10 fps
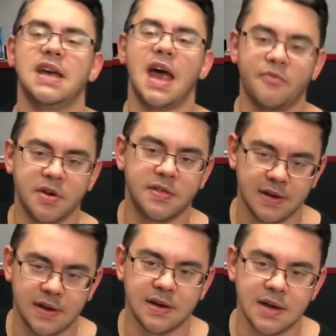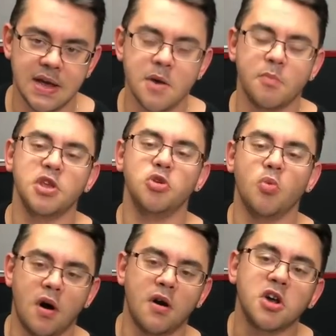to everything, but
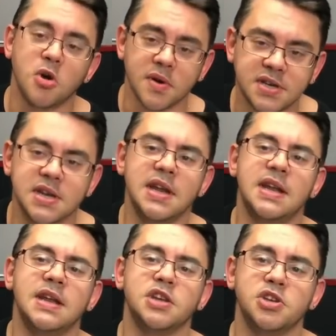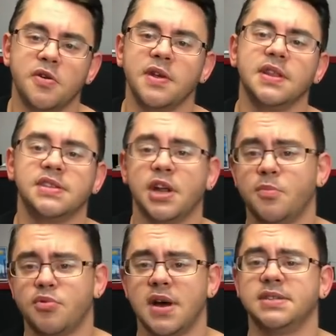you are going to need it during the
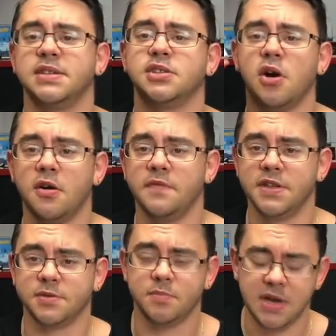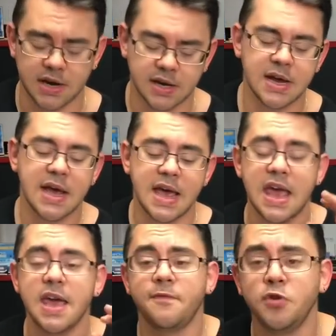setup process of this beacon.
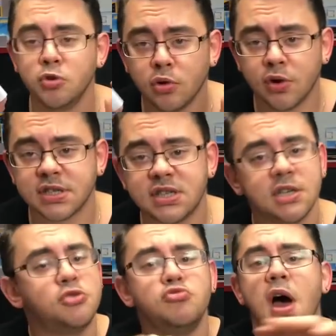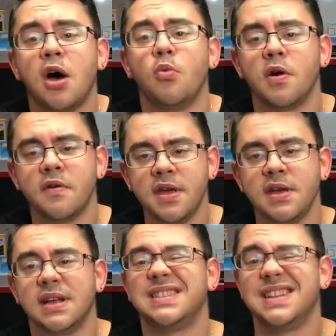If you lost it, do not worry,
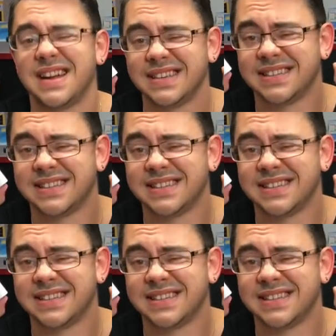it's not